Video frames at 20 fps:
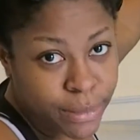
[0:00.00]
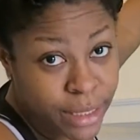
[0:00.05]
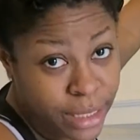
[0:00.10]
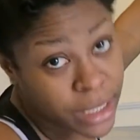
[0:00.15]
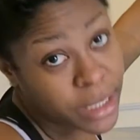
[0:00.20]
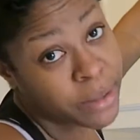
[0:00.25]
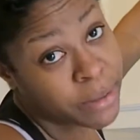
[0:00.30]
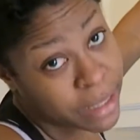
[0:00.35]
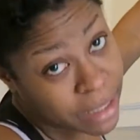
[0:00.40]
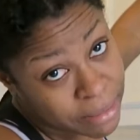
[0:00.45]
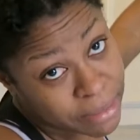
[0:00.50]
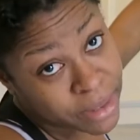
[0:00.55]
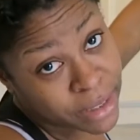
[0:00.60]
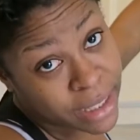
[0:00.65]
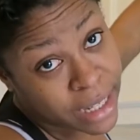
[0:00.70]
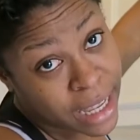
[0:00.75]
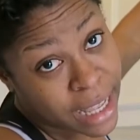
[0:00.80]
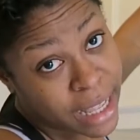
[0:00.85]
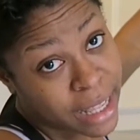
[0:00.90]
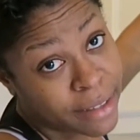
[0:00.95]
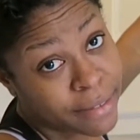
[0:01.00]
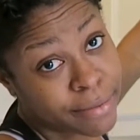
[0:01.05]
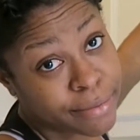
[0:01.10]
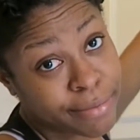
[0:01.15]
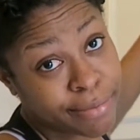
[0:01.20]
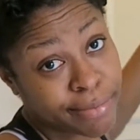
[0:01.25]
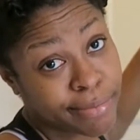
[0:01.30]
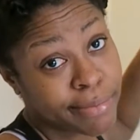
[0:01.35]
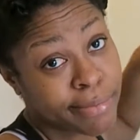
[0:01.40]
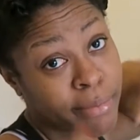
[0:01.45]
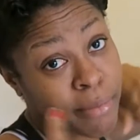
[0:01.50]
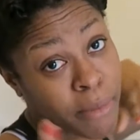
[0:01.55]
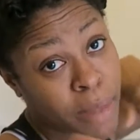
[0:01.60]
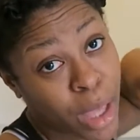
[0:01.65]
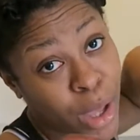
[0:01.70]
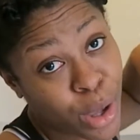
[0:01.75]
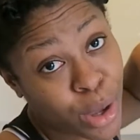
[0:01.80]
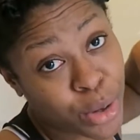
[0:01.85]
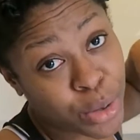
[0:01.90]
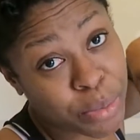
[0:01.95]
you know what I'm gonna have?
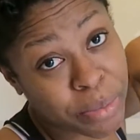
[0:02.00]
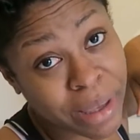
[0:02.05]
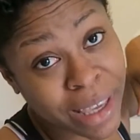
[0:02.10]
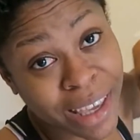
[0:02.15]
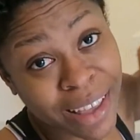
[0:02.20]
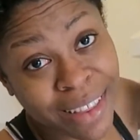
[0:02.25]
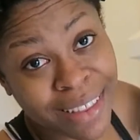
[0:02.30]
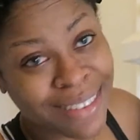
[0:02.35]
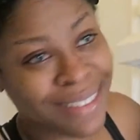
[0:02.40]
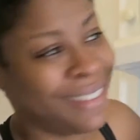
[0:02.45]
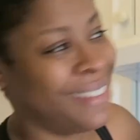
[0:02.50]
oatmeal